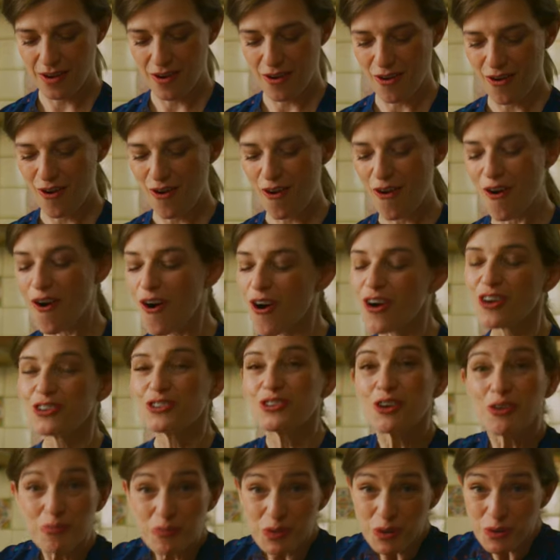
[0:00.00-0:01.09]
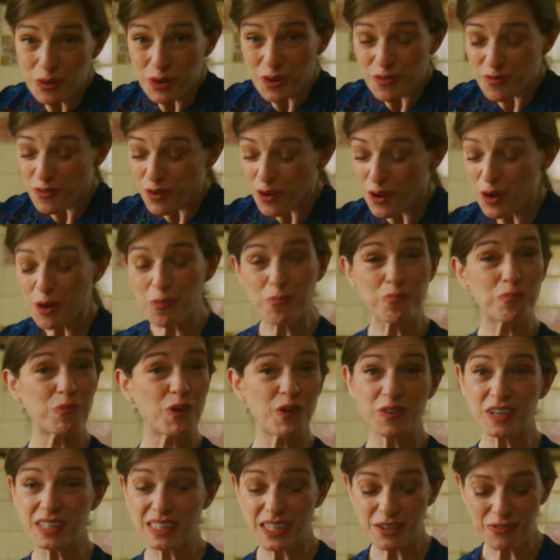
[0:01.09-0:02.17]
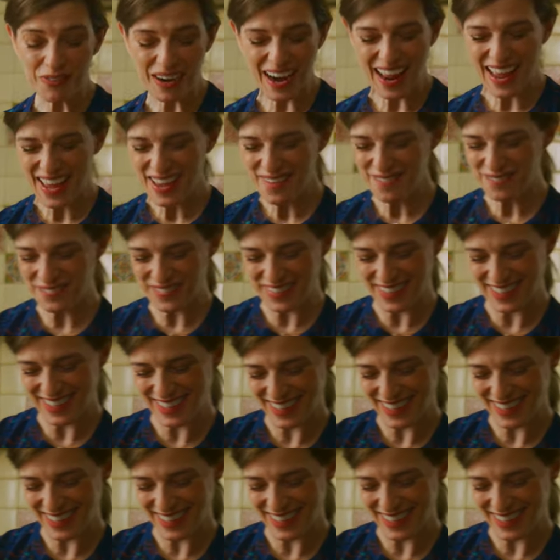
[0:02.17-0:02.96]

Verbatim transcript: Oh, so beautiful, perfectly ripe.